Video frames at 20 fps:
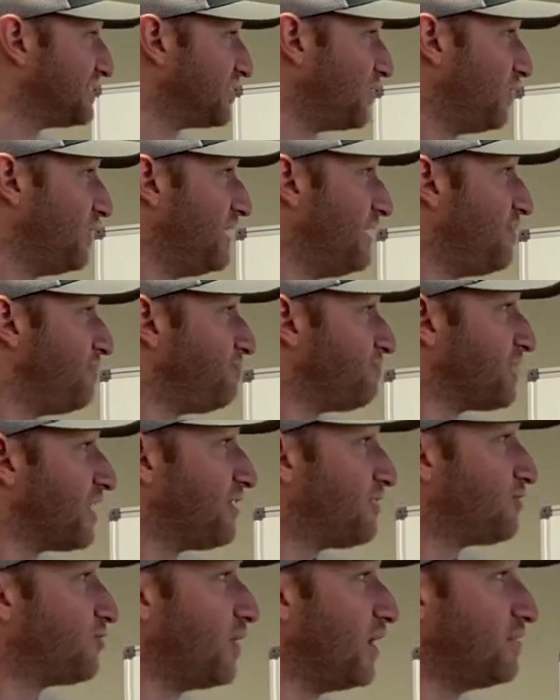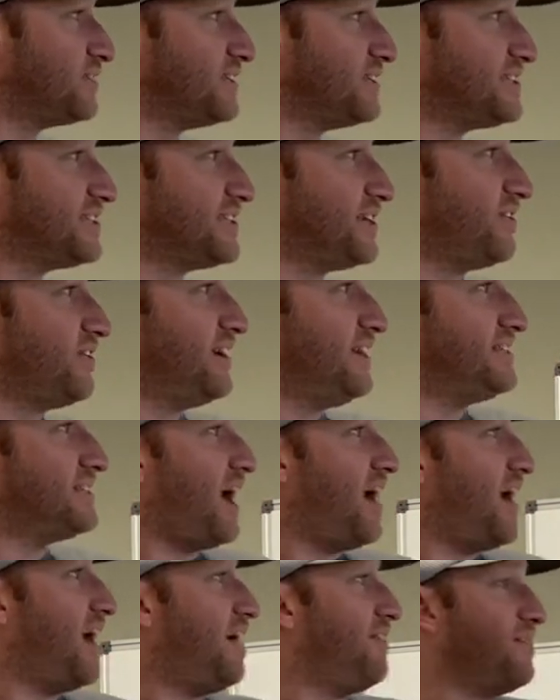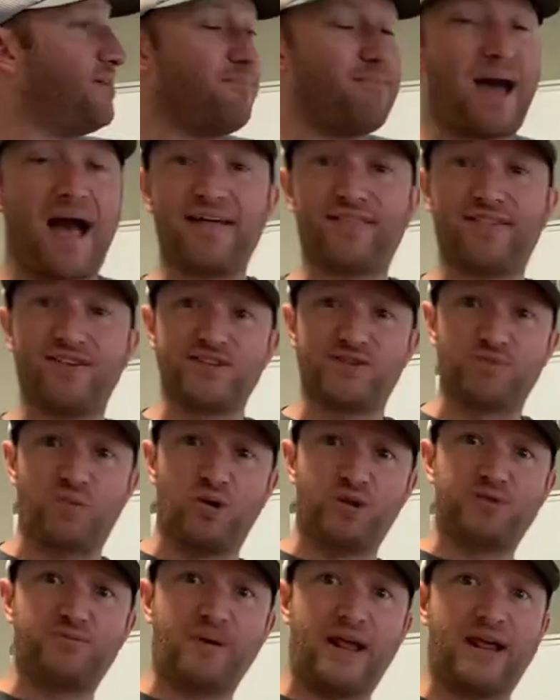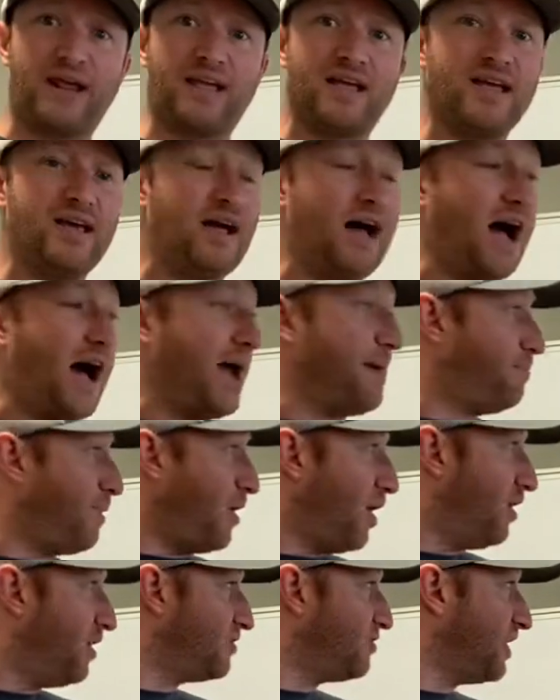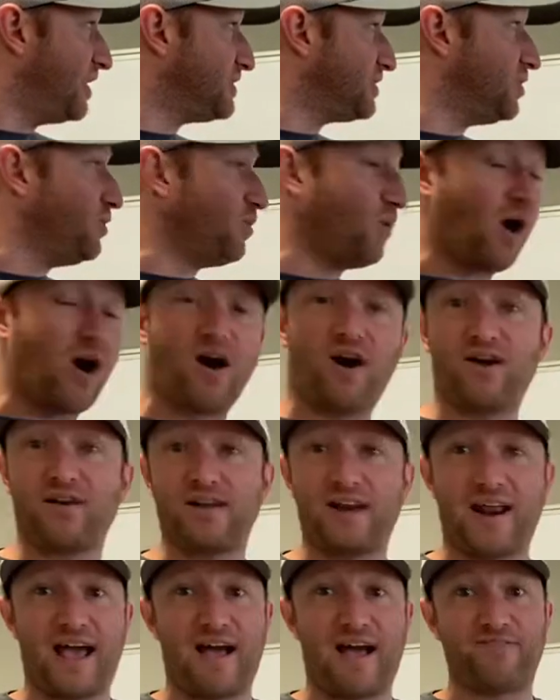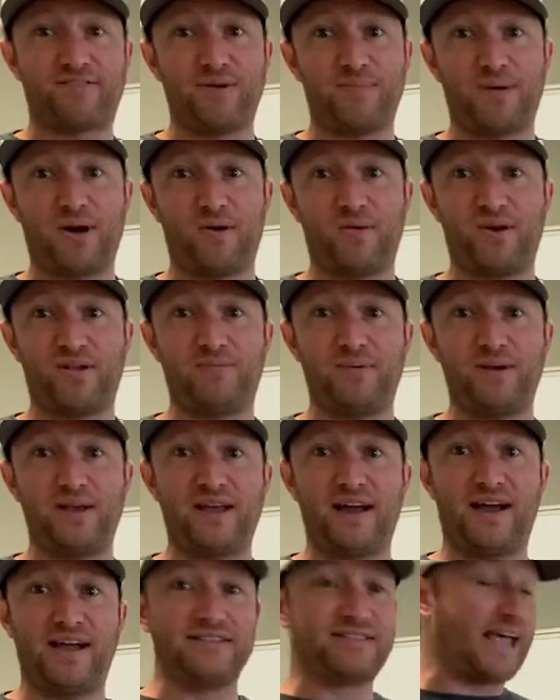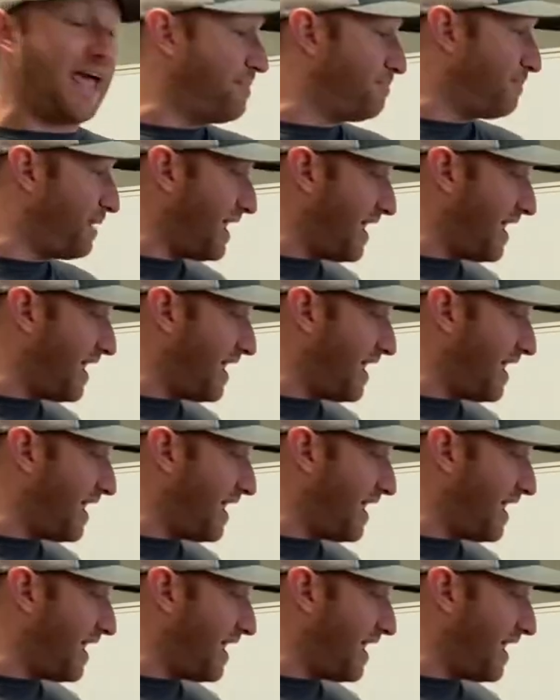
So throughout the series of the math of sports betting, I apologize, you are going to have to bear with me, guys, and my